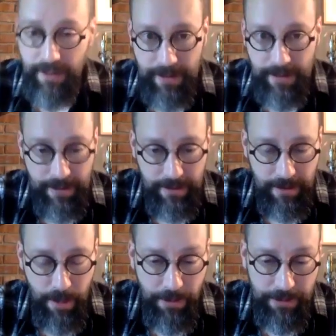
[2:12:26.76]
and
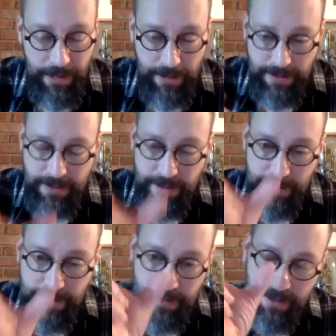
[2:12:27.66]
up on that
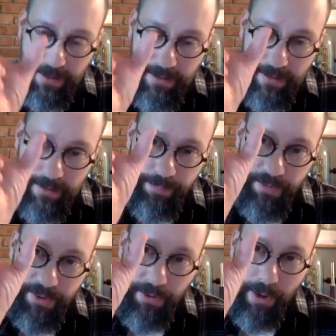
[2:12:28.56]
ledge is a
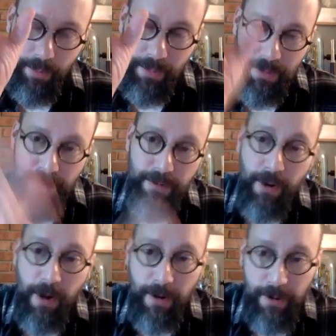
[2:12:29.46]
ceramic piece of
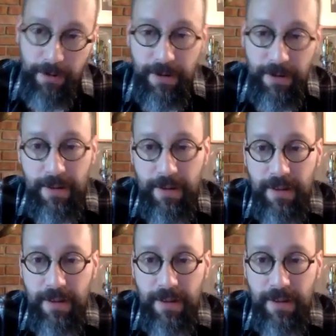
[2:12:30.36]
crockery,